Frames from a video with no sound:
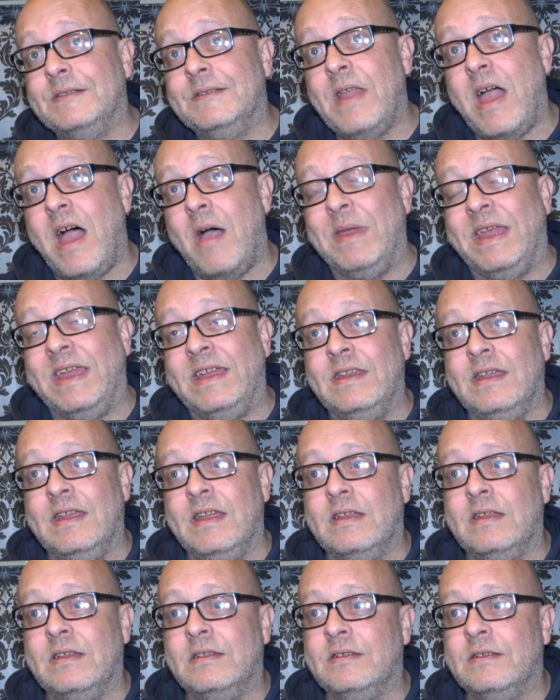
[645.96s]
I mean,
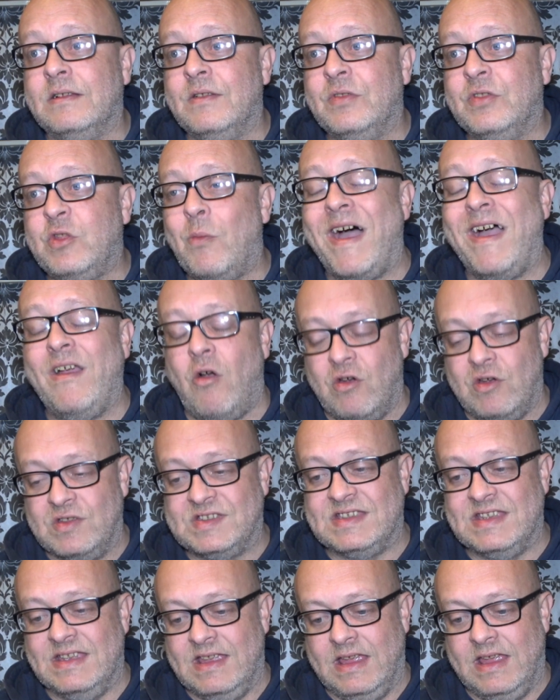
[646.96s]
the way I
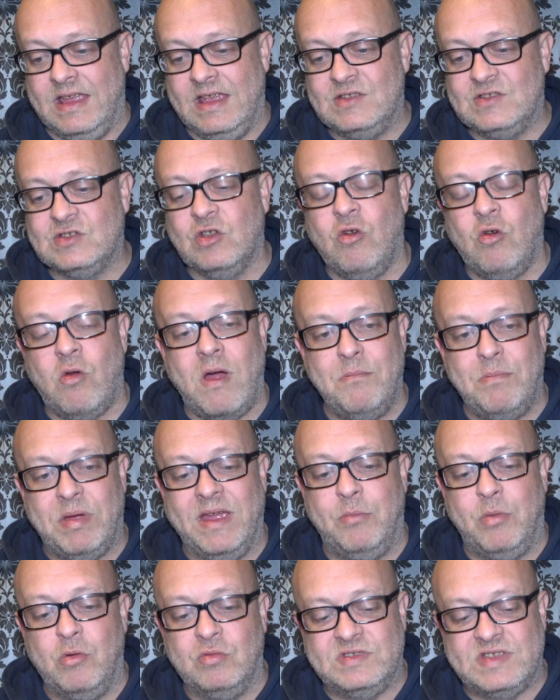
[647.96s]
see it, it's all right
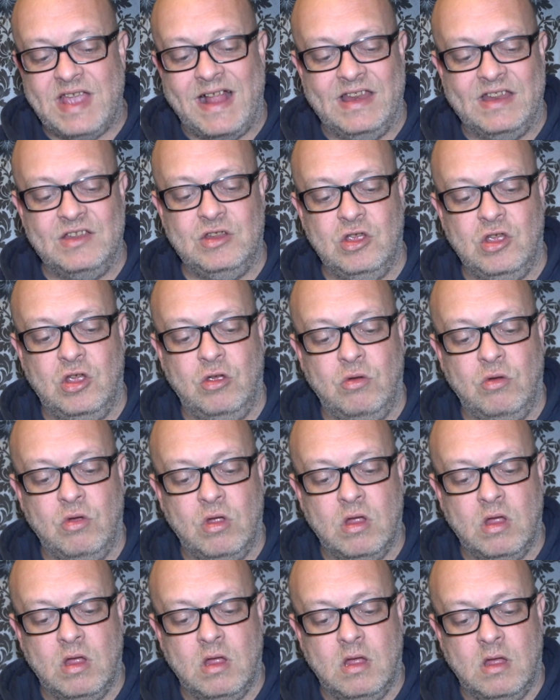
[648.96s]
people telling you
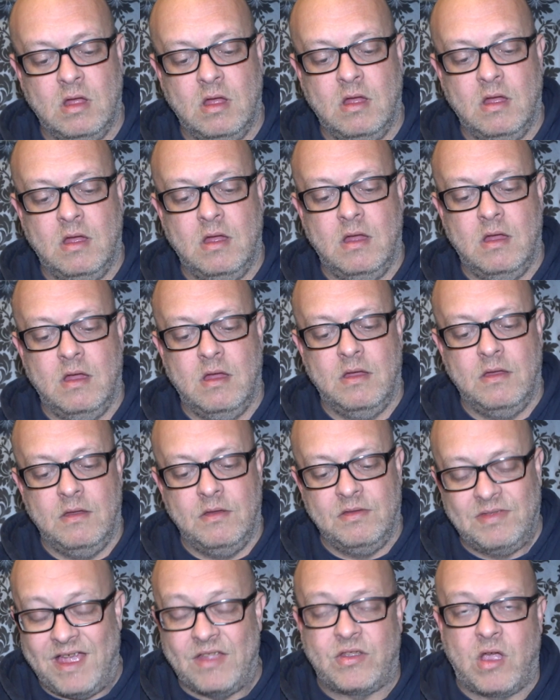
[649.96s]

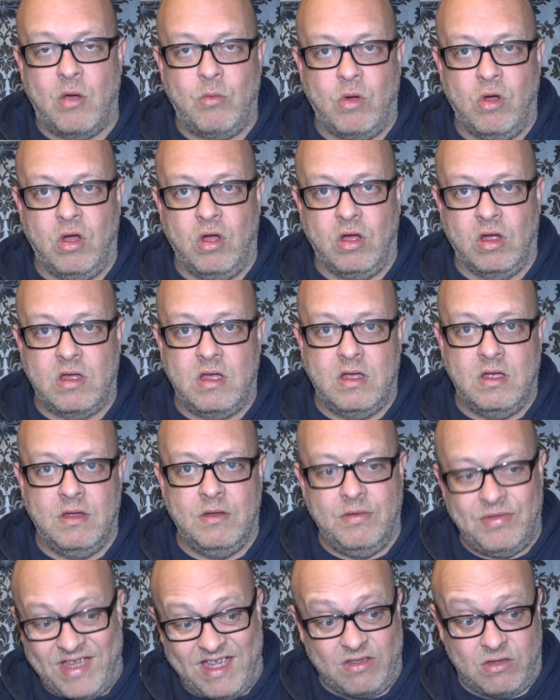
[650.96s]
that don't work,
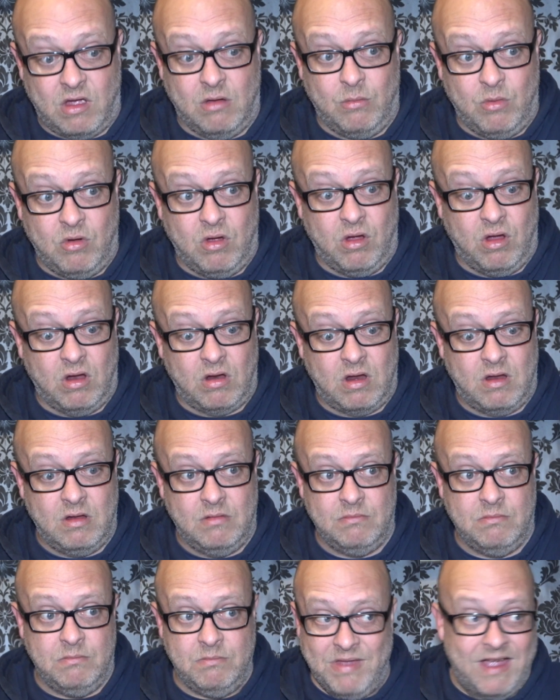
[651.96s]
that don't work,
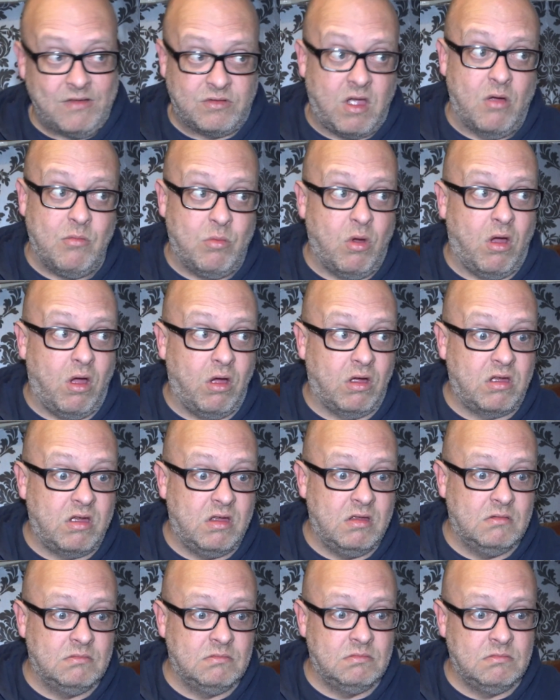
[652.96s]
that don't work.
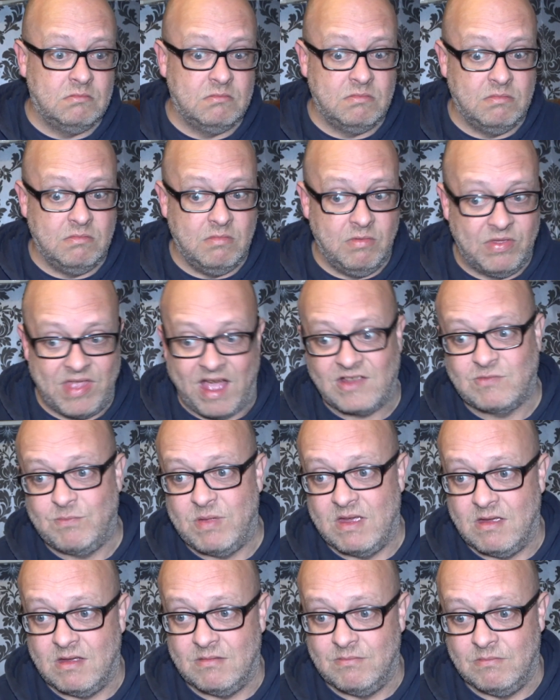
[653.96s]
That's
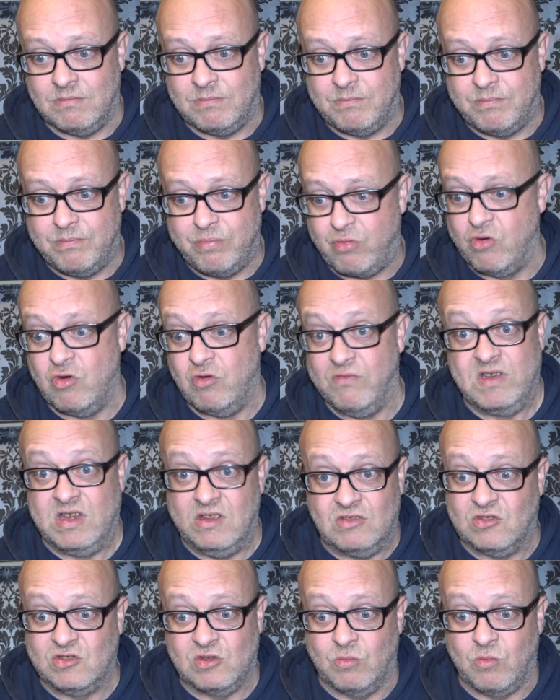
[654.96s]
been proven it
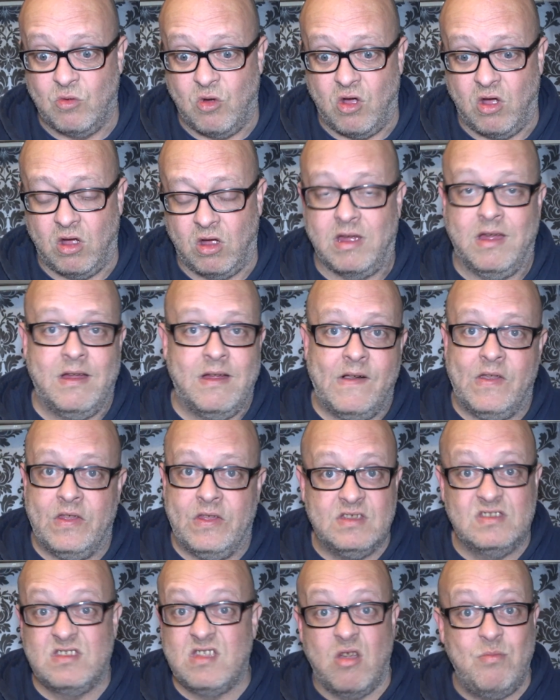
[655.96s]
doesn't work.
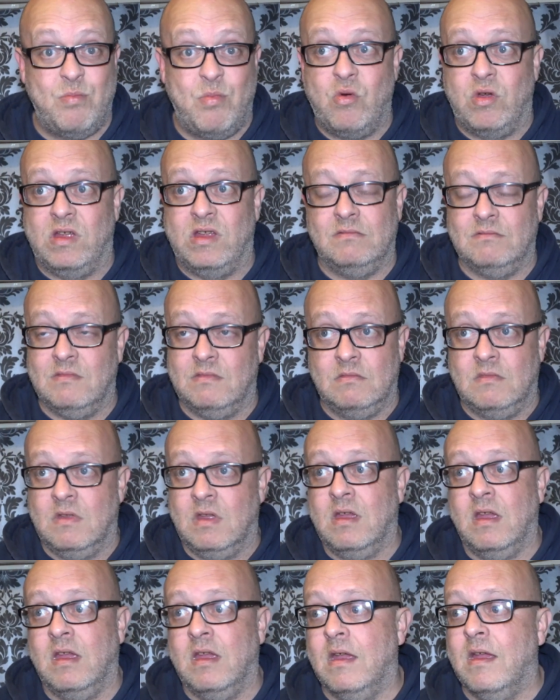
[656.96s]
There's no point
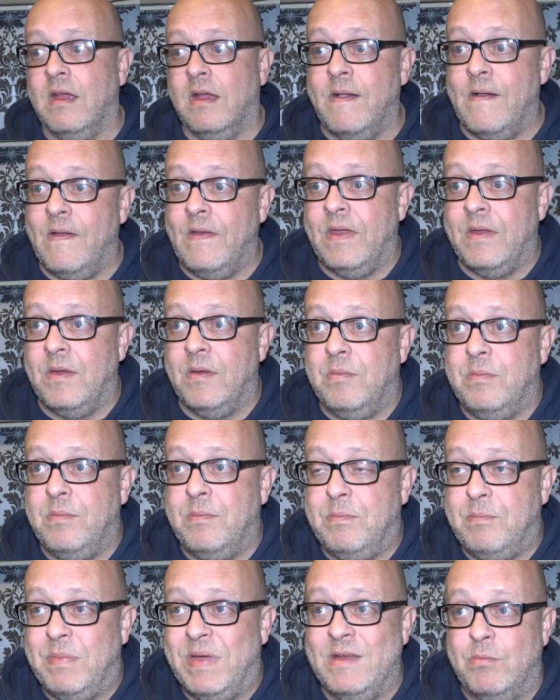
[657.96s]

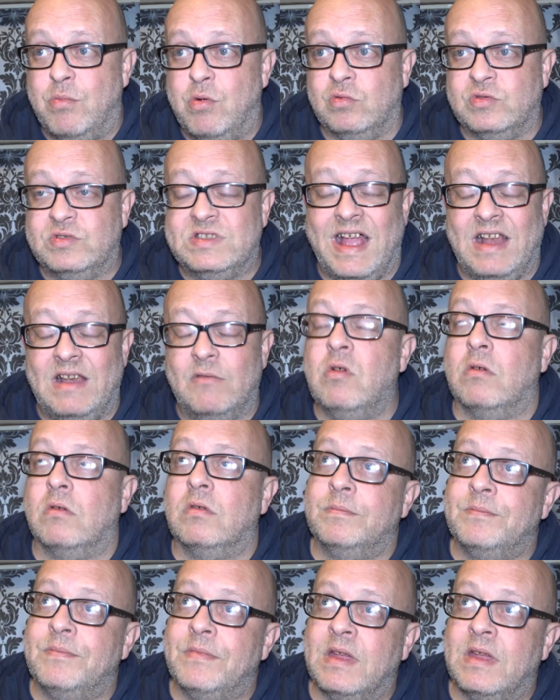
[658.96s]
people telling, well,